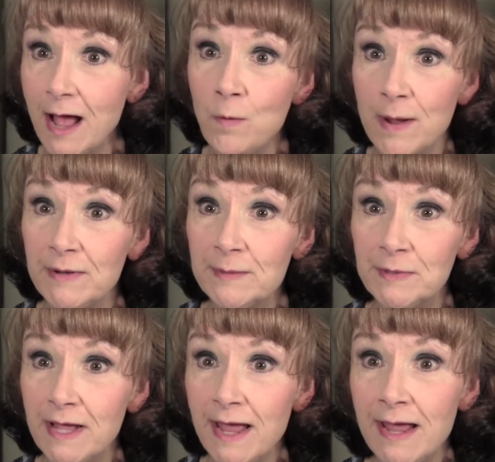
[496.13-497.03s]
Oh, I'm in a
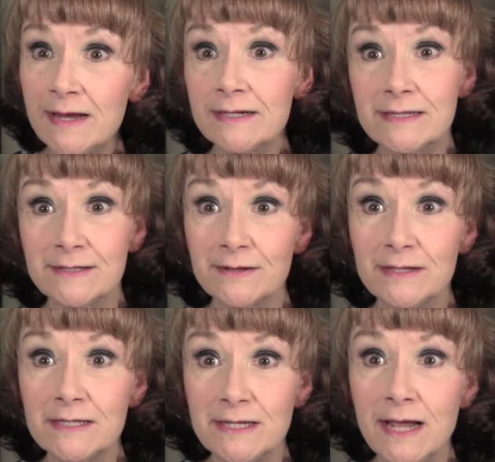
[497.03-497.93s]
play and it's on
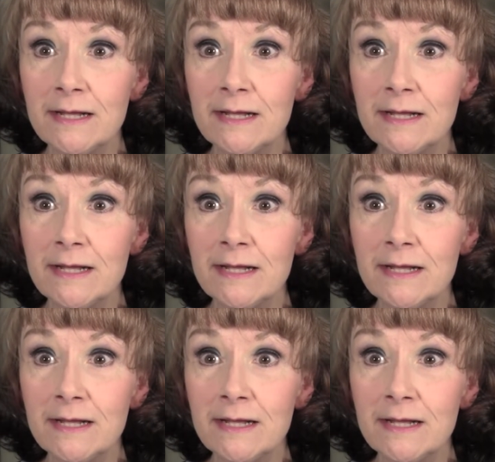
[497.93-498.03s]
this day.